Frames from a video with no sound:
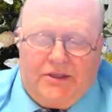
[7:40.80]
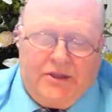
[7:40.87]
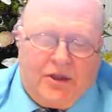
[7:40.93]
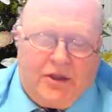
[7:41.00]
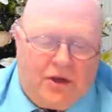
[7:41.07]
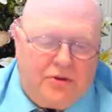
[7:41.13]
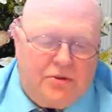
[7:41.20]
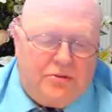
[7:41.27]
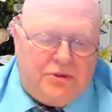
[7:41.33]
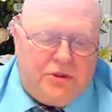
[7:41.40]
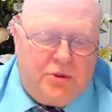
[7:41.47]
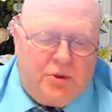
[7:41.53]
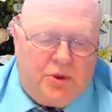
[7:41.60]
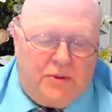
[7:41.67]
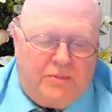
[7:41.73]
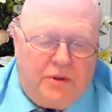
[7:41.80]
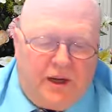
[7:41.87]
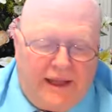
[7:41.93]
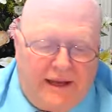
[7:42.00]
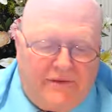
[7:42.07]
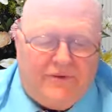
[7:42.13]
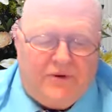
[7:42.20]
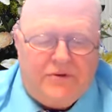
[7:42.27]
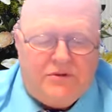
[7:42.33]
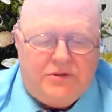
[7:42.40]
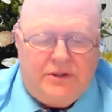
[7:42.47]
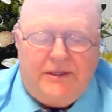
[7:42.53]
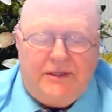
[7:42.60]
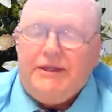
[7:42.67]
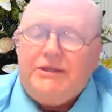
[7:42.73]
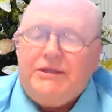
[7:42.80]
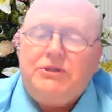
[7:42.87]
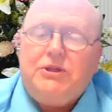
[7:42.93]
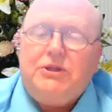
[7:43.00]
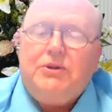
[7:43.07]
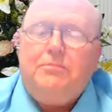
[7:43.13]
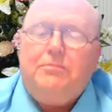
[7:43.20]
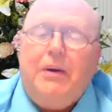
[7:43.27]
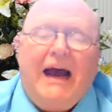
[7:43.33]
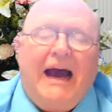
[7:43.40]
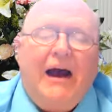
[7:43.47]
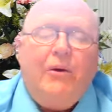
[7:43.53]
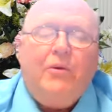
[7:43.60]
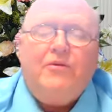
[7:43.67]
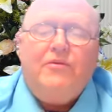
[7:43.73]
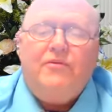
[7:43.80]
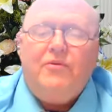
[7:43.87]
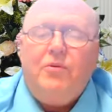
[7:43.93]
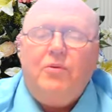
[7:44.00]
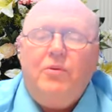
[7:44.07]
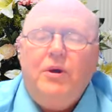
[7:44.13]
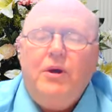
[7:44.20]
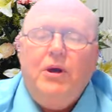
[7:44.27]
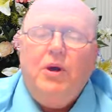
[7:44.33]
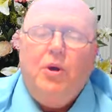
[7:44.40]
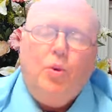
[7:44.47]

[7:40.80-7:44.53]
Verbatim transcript: To those who are believers, it is powerful